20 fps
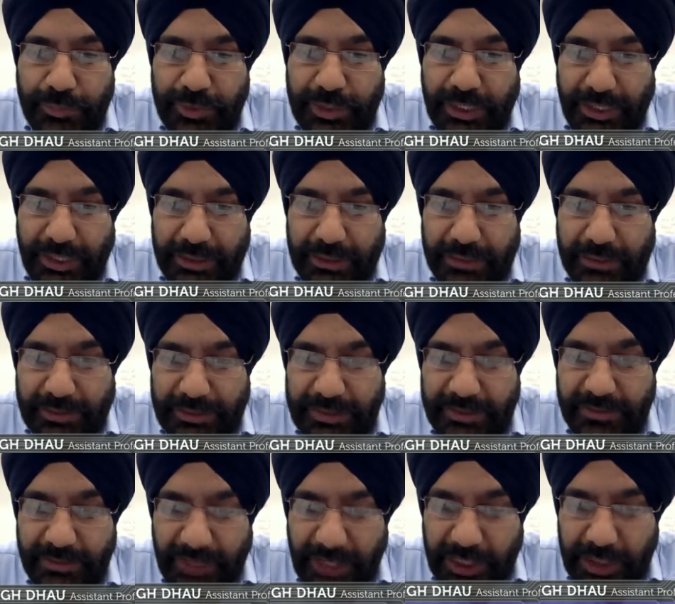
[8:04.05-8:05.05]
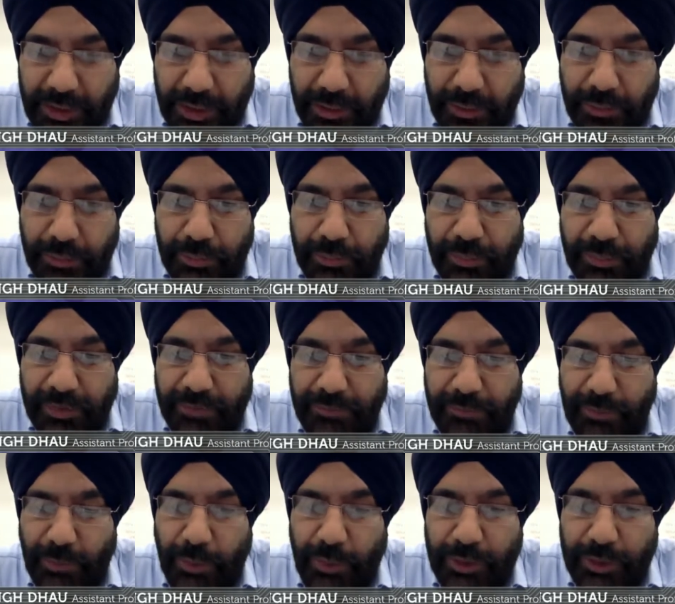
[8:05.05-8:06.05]
tackle this issue if
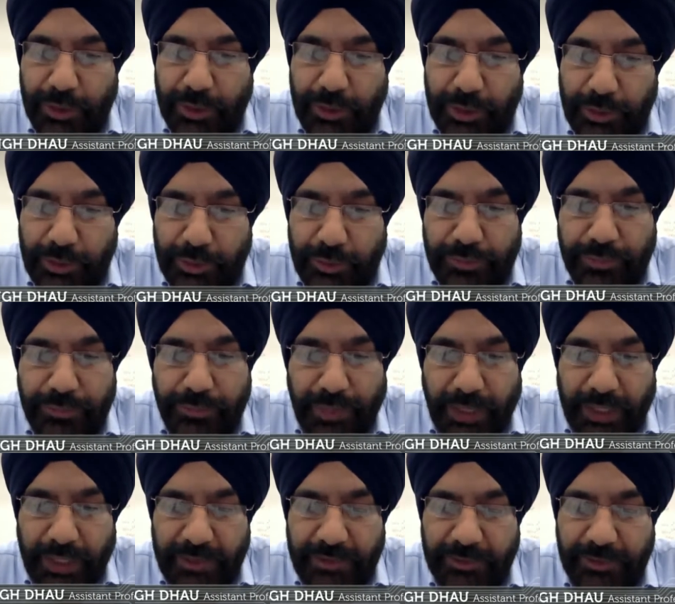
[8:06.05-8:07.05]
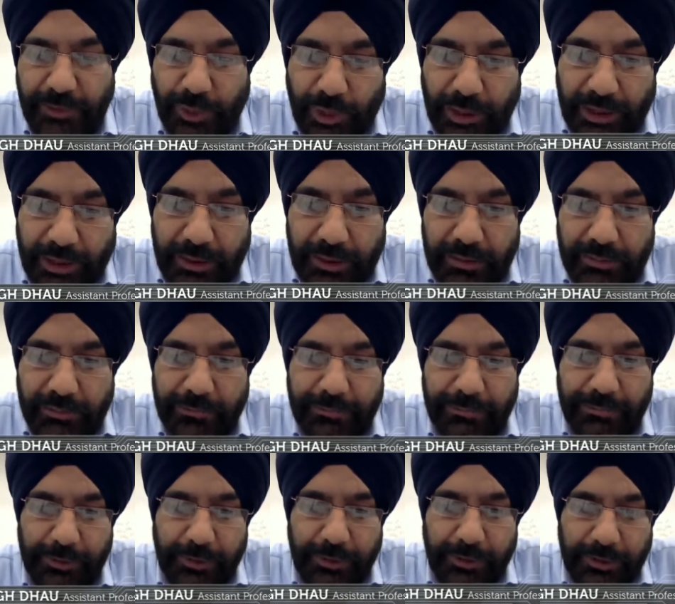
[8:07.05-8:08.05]
we want to use Mars soil
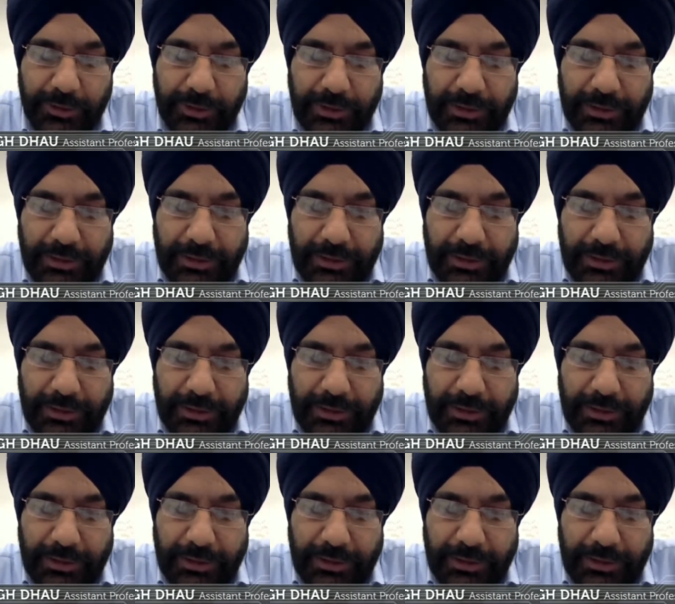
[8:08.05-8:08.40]
for